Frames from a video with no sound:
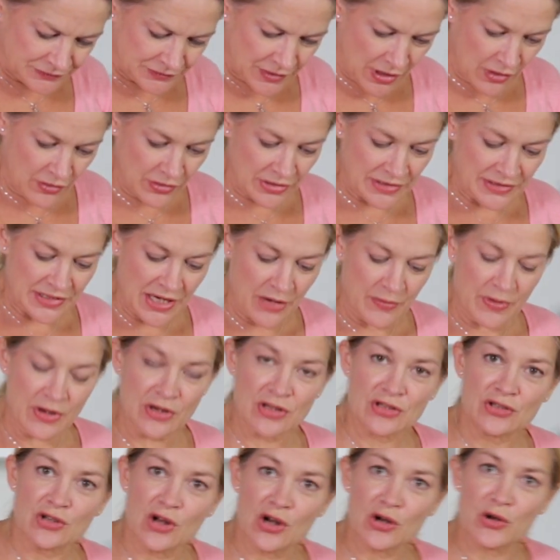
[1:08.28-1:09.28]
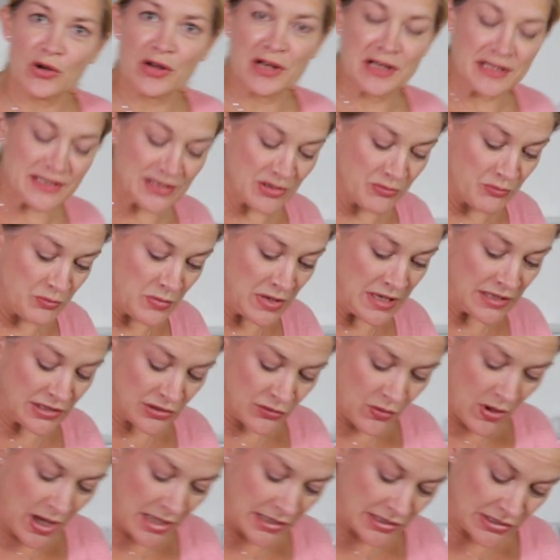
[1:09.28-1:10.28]
I've got to say, we're going to start cooking some meat
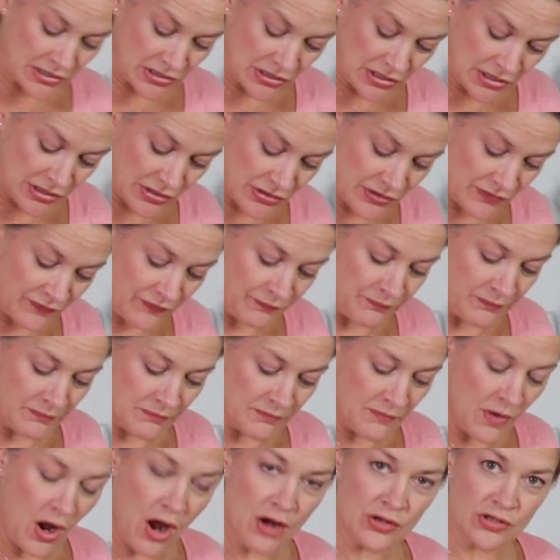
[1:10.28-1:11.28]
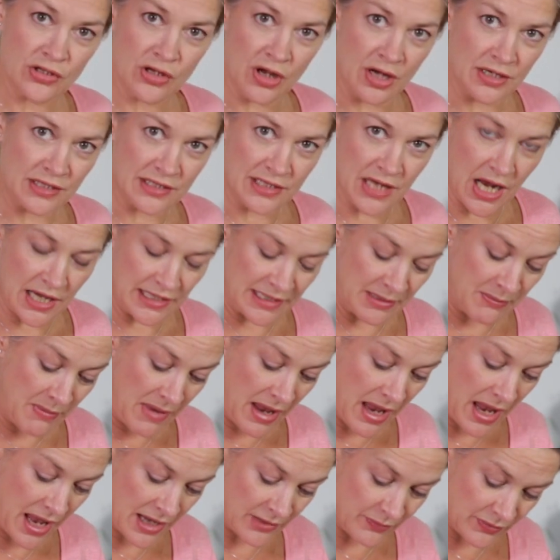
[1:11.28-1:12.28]
quite soon because Mark's going slightly
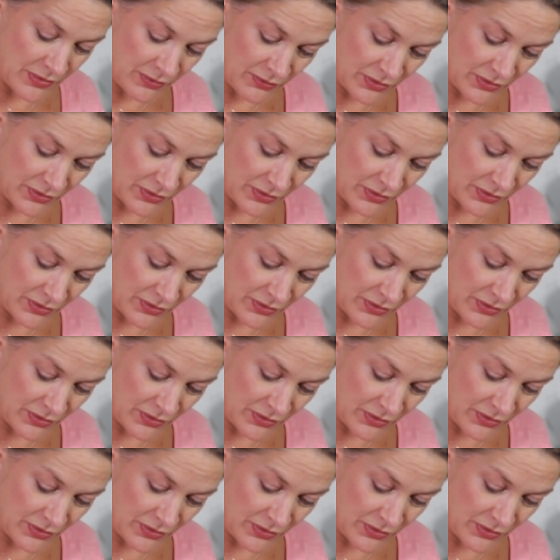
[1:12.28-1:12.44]
mad with